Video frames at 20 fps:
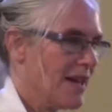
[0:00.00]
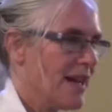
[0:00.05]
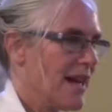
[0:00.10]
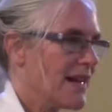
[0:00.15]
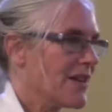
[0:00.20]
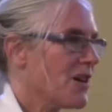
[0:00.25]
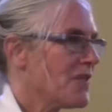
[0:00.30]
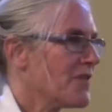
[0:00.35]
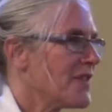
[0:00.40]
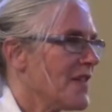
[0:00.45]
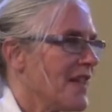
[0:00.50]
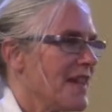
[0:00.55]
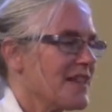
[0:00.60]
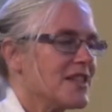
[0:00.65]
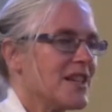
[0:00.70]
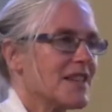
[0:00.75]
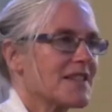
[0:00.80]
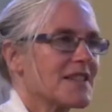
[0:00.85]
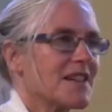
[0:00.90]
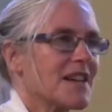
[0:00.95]
And often they
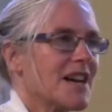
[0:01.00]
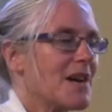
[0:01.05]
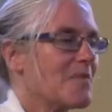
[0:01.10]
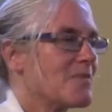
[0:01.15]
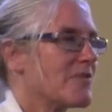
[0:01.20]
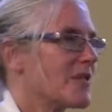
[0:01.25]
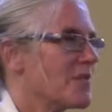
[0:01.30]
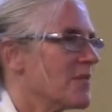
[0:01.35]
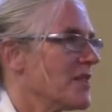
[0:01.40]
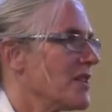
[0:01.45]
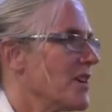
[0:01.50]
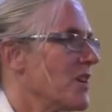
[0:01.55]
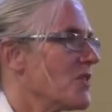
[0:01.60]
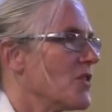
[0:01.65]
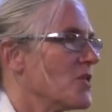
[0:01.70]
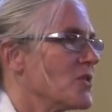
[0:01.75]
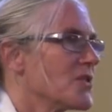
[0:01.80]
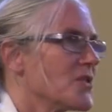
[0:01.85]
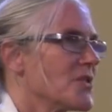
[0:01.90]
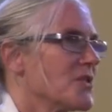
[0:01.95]
just come from, you know,
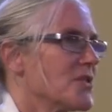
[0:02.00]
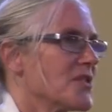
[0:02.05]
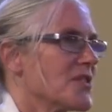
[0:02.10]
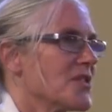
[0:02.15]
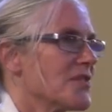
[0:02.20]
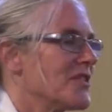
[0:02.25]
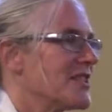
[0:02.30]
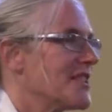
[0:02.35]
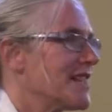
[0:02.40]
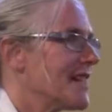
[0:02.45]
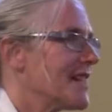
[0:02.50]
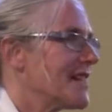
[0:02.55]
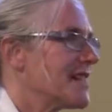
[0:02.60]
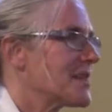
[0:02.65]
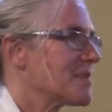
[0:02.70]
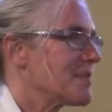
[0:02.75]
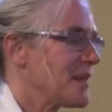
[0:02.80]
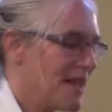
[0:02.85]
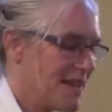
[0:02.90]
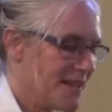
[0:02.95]
all sorts of
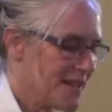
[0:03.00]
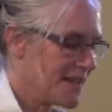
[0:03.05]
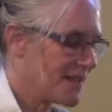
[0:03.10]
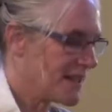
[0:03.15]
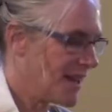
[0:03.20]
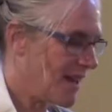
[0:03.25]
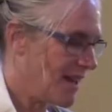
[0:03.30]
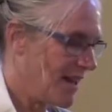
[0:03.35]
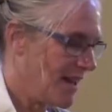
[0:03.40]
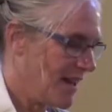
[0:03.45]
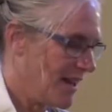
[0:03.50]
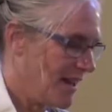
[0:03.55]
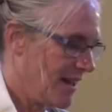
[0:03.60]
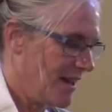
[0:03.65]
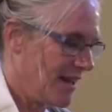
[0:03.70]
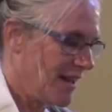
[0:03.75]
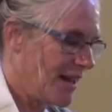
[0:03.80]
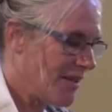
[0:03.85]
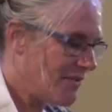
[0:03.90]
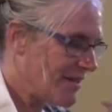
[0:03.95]
ridiculous places.
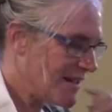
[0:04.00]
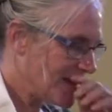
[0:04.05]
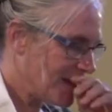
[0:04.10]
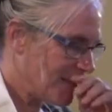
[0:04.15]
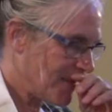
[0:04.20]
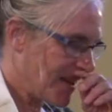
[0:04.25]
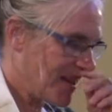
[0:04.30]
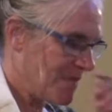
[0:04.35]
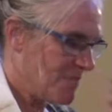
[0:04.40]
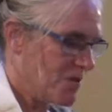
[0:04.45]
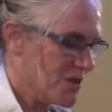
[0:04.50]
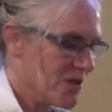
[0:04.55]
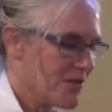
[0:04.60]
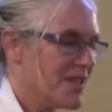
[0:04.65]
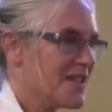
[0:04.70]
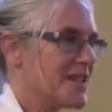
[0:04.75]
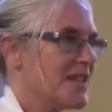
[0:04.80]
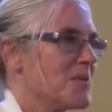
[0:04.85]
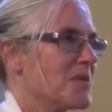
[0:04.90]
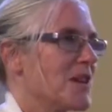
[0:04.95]
I read something in a book
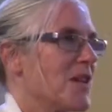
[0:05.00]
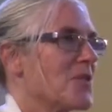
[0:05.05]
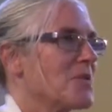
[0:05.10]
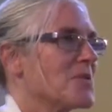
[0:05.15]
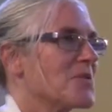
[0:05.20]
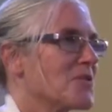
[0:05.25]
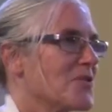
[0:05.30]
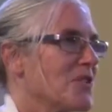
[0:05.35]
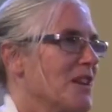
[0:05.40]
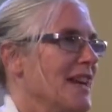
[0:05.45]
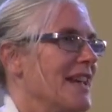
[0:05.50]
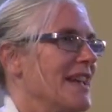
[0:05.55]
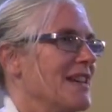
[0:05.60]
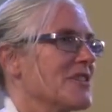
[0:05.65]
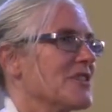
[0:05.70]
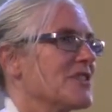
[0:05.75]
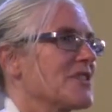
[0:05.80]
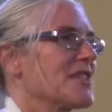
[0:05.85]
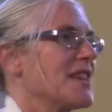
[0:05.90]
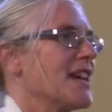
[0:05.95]
recently, which I thought was really
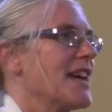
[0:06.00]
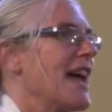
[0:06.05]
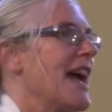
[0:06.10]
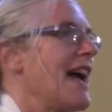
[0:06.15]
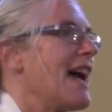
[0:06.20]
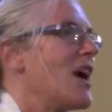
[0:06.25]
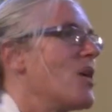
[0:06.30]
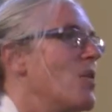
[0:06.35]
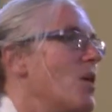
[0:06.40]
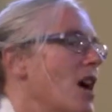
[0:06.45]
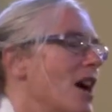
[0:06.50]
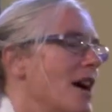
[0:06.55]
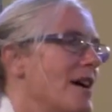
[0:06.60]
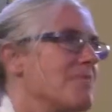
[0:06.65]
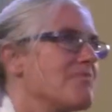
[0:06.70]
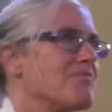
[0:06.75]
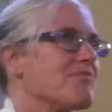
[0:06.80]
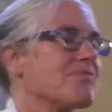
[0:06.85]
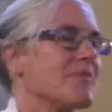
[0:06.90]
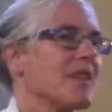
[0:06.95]
interesting,
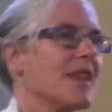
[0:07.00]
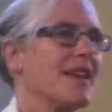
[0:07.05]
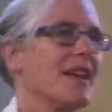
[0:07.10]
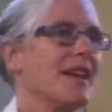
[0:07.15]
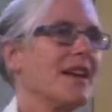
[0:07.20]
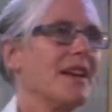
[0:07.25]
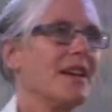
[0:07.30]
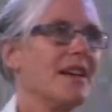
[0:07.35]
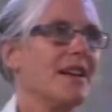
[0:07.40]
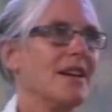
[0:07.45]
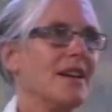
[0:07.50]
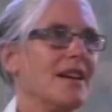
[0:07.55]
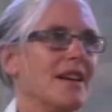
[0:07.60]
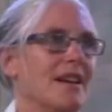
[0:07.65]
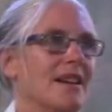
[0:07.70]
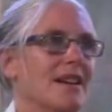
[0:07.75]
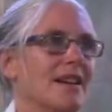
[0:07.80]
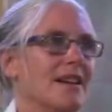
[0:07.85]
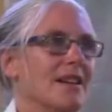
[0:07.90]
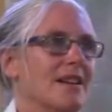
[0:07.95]
how,
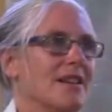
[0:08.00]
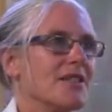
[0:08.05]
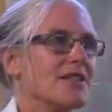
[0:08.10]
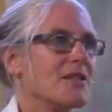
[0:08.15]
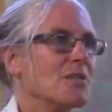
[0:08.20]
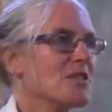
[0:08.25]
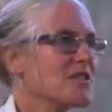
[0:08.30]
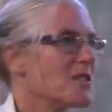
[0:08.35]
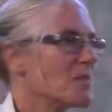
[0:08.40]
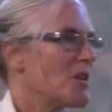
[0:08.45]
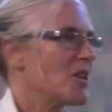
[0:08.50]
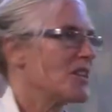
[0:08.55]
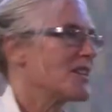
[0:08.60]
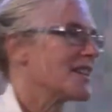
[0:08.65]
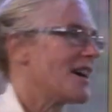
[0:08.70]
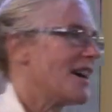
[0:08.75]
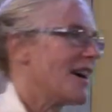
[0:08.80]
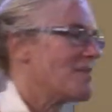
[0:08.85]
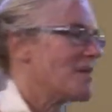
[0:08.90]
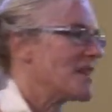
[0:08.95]
so once upon a
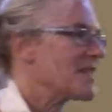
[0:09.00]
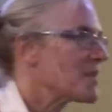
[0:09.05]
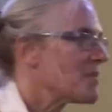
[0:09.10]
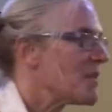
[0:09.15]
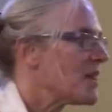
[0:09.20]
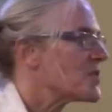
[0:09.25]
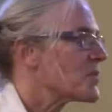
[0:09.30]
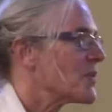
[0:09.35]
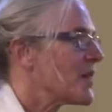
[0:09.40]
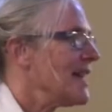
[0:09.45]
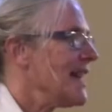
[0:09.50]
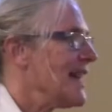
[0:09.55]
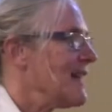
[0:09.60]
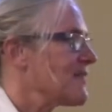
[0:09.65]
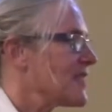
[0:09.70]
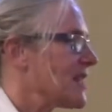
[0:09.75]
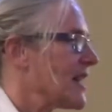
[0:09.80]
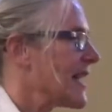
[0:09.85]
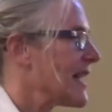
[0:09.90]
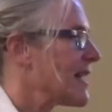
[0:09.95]
time, I suppose, we
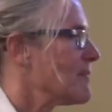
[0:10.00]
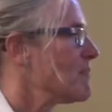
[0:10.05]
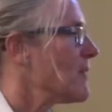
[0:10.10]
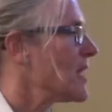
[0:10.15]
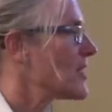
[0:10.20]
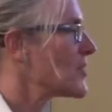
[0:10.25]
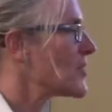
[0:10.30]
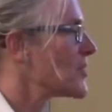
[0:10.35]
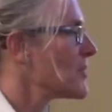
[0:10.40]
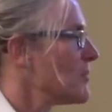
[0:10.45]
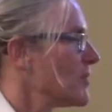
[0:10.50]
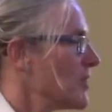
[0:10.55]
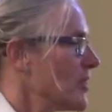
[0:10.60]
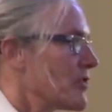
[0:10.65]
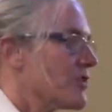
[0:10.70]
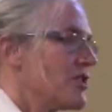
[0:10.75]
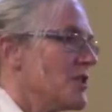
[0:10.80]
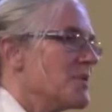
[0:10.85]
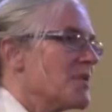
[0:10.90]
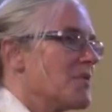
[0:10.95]
lived like in much smaller
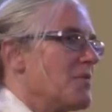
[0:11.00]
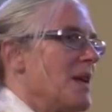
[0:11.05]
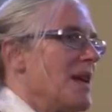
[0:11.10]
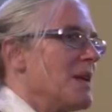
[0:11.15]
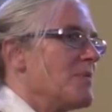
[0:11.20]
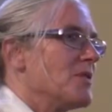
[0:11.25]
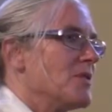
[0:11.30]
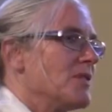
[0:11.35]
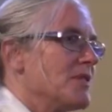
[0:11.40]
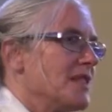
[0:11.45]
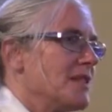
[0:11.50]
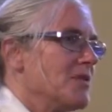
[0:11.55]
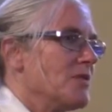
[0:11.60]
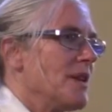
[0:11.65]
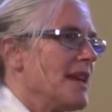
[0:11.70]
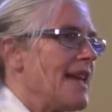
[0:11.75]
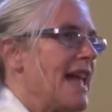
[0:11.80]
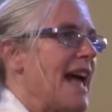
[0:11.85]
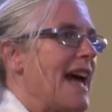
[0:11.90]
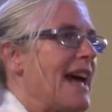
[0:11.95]
groups of people, didn't we?